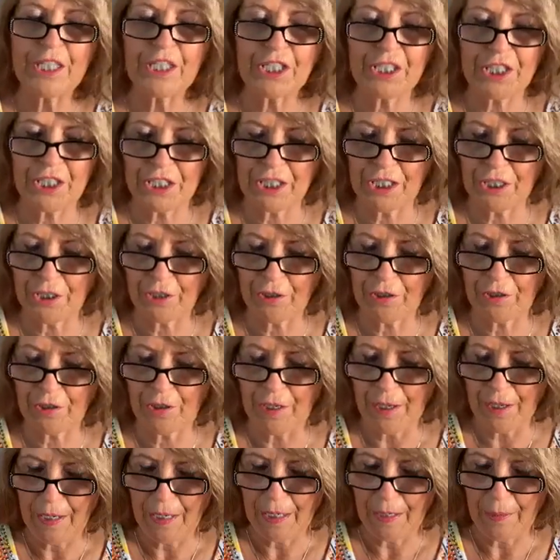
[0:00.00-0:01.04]
this
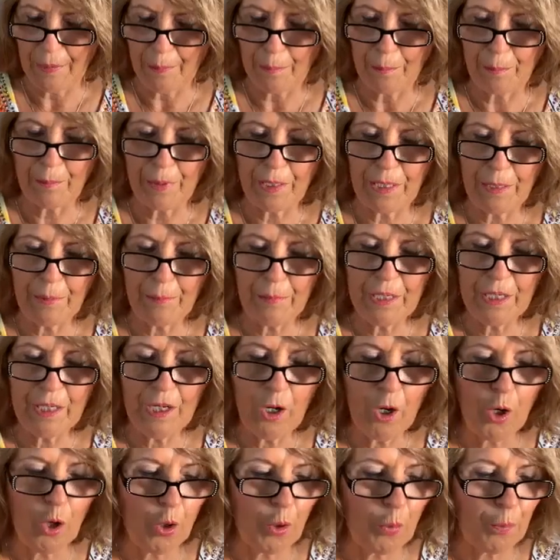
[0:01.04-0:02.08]
year.
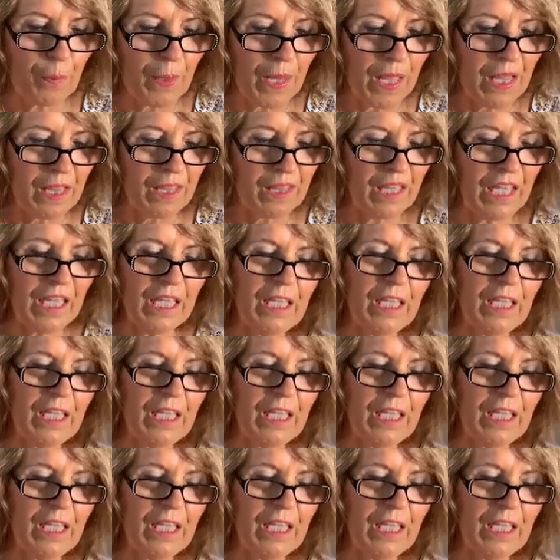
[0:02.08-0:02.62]
Beaming Hope,